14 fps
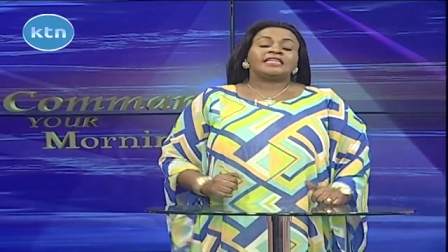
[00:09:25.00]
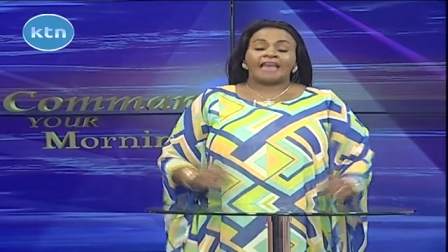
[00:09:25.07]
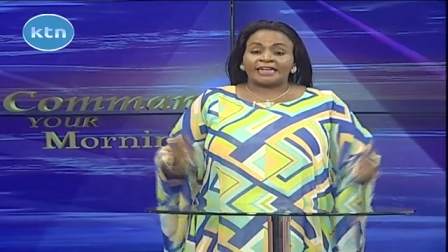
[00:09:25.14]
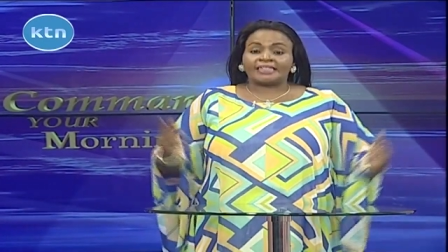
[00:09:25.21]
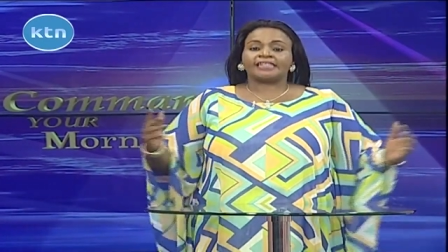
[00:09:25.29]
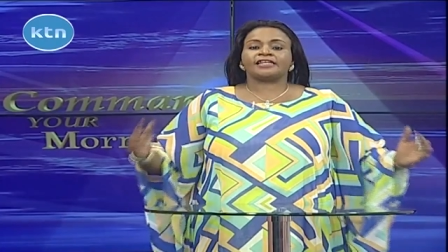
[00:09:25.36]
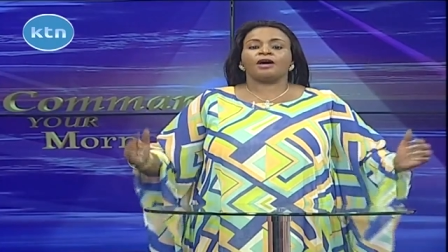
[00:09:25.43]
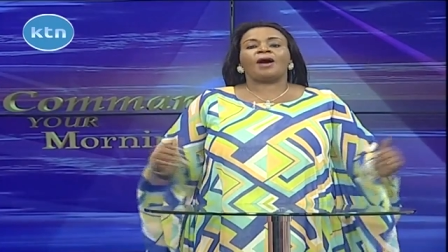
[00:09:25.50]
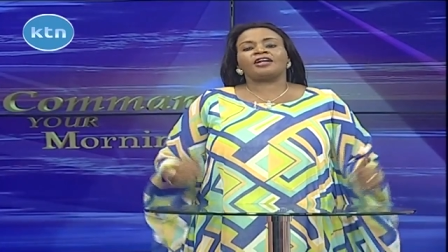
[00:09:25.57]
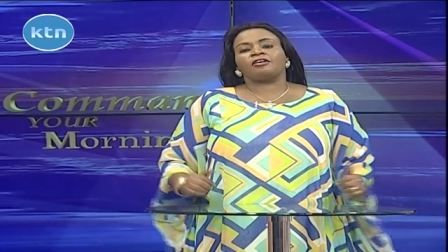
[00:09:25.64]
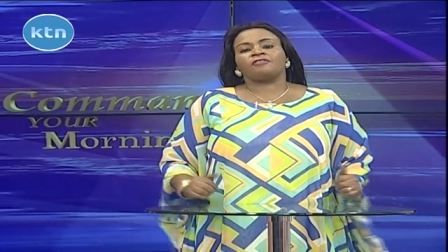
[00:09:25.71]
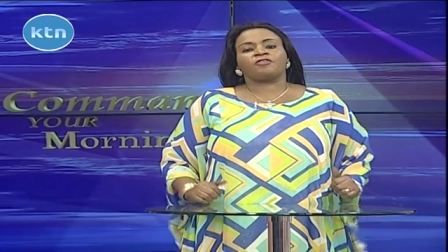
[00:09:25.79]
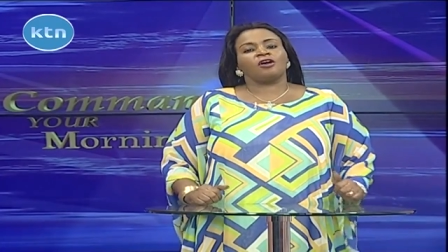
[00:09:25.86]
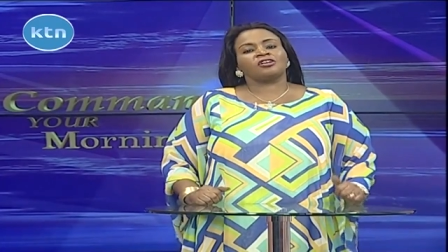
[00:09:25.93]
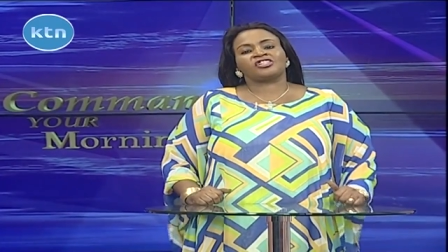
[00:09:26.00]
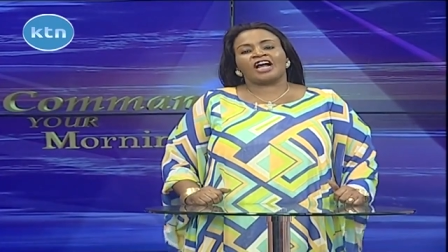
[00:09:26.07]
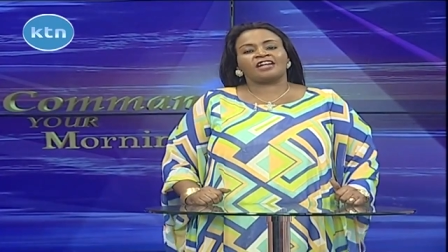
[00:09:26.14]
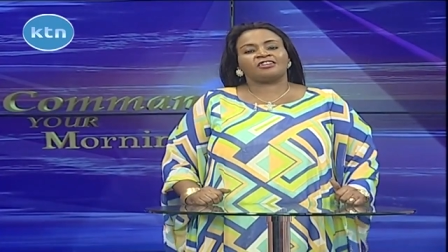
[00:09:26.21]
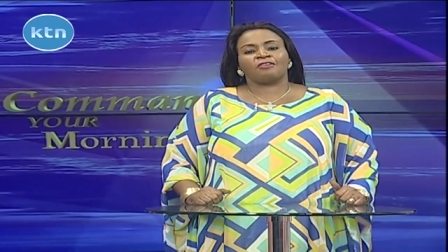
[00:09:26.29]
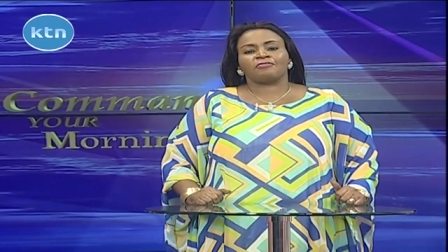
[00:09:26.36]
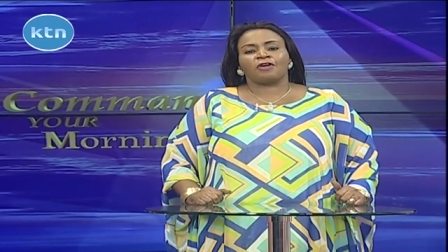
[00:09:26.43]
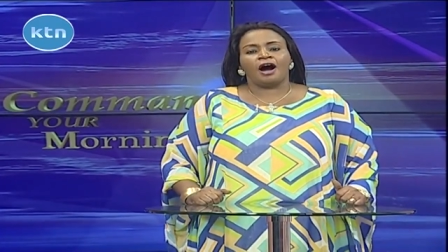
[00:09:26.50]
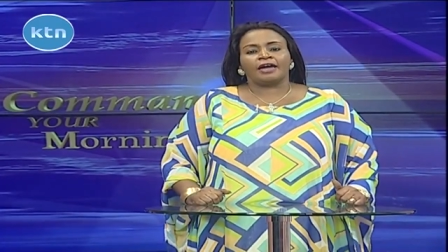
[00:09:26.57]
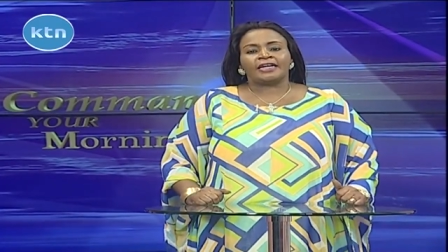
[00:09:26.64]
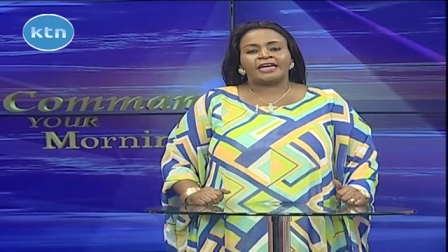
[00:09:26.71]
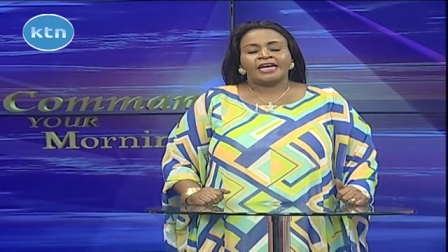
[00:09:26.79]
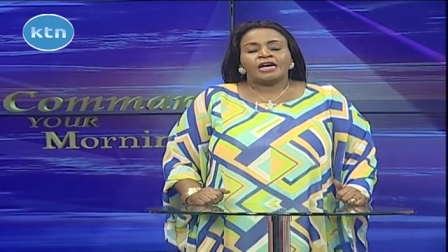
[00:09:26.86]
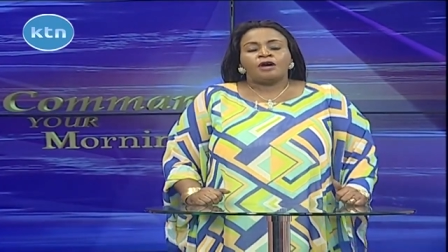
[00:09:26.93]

That is the word of God, child of God.